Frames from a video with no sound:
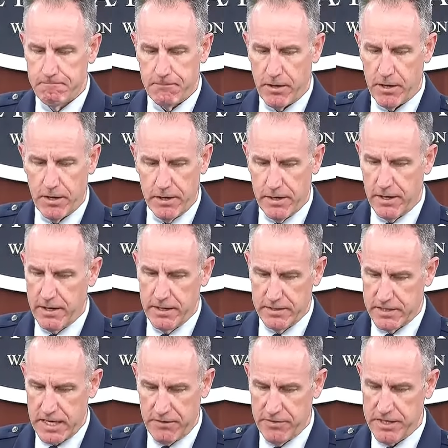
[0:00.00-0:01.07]
uh,
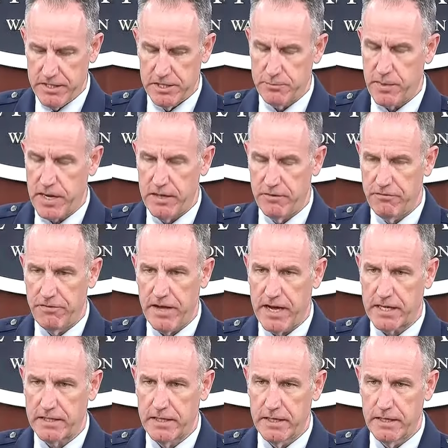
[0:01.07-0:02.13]
as evidenced by the
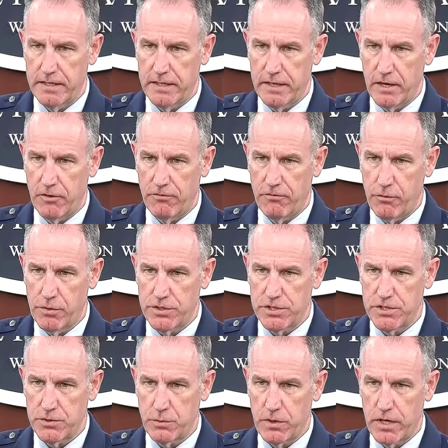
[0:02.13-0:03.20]
fact that that our
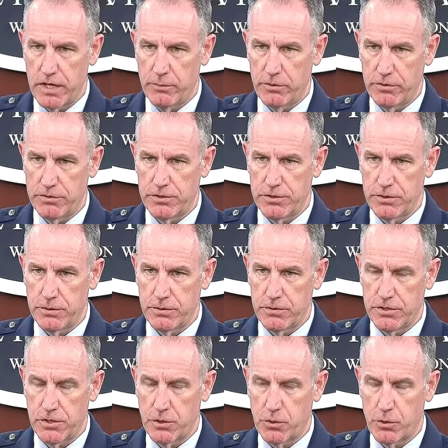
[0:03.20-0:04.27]
forces were able to
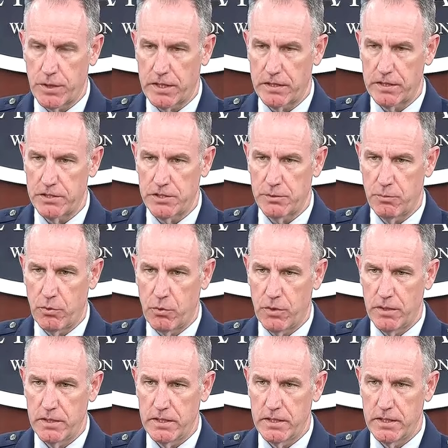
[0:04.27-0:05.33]
so quickly
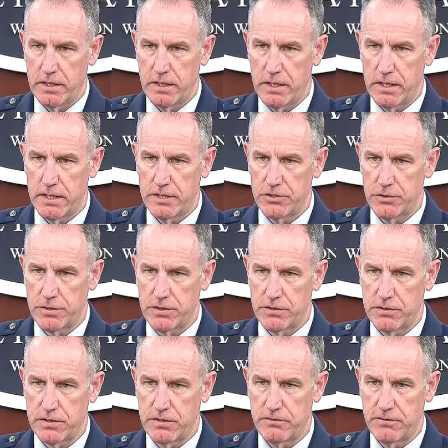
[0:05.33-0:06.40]
support uh,
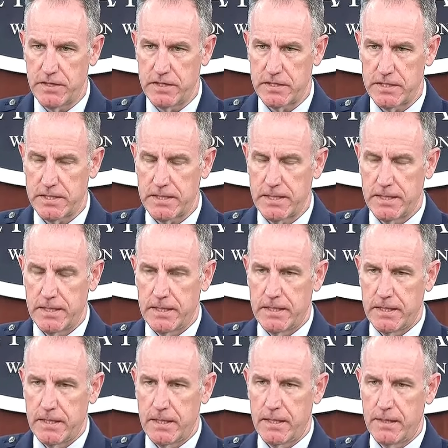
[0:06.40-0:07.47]
Israel's defense.
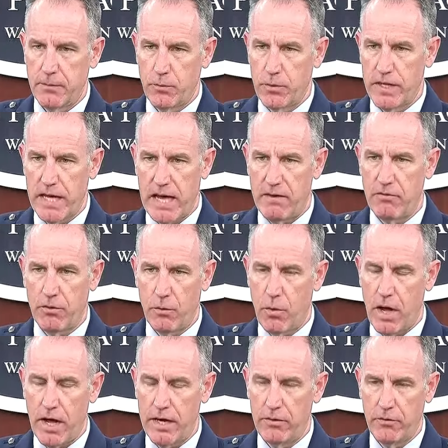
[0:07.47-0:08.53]
Uh, we have a
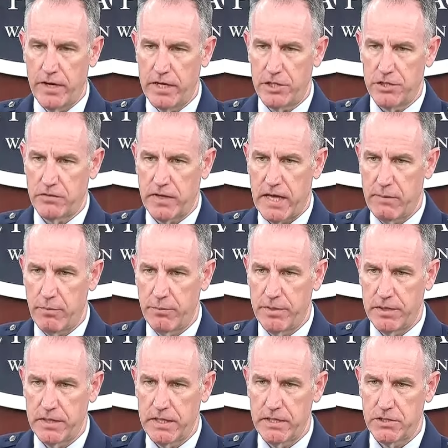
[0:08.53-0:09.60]
wide range of
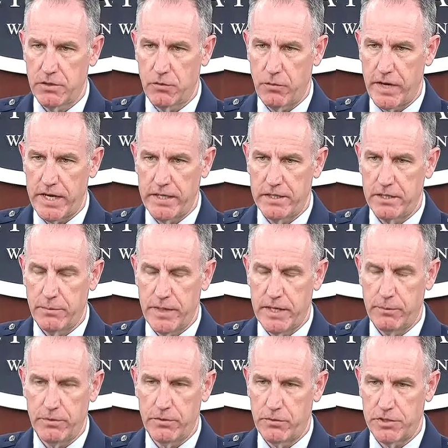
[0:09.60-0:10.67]
capabilities arrayed to be
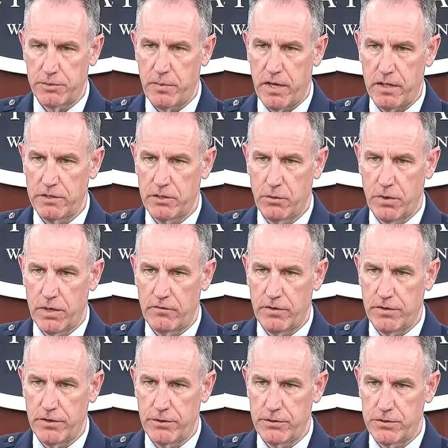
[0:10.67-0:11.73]
able to respond to whatever
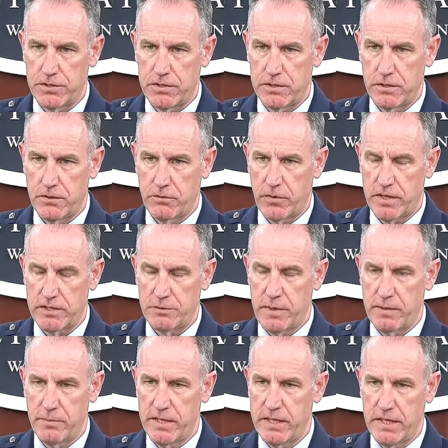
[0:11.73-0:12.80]
those threats
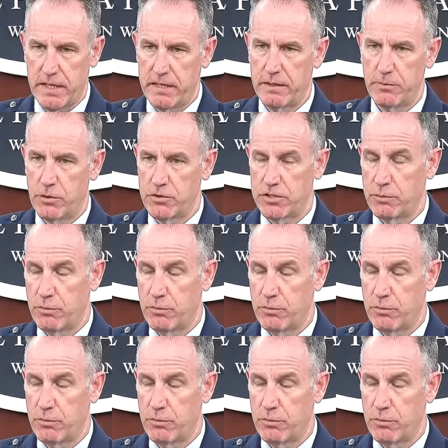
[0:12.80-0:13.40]
may be in the most